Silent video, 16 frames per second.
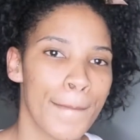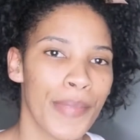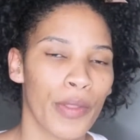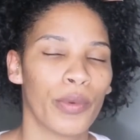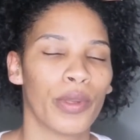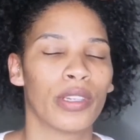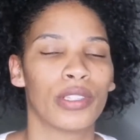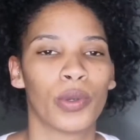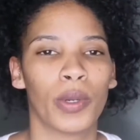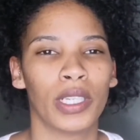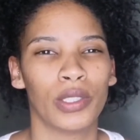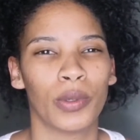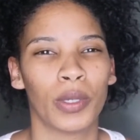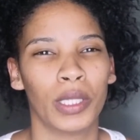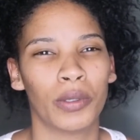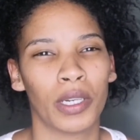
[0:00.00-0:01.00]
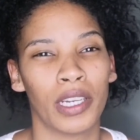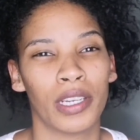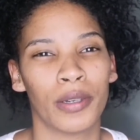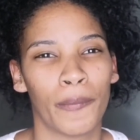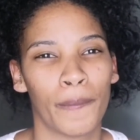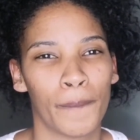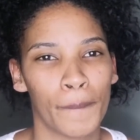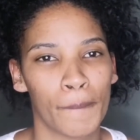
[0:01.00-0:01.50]
We're in 2020 right now.
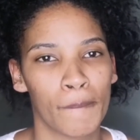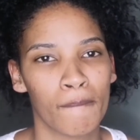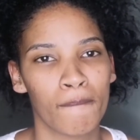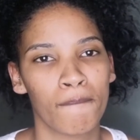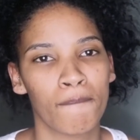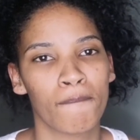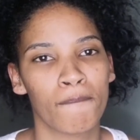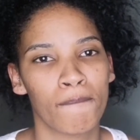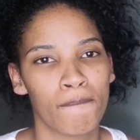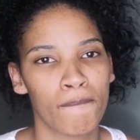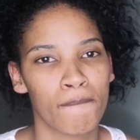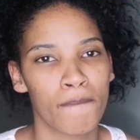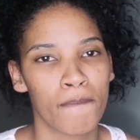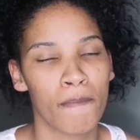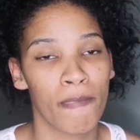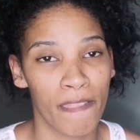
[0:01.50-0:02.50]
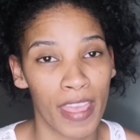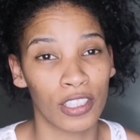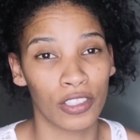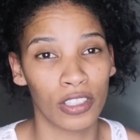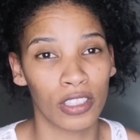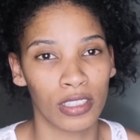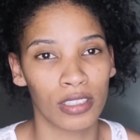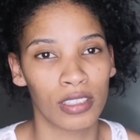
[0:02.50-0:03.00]
That
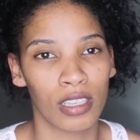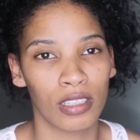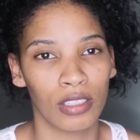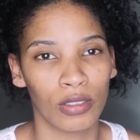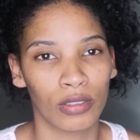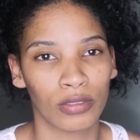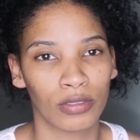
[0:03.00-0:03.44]
should concern you.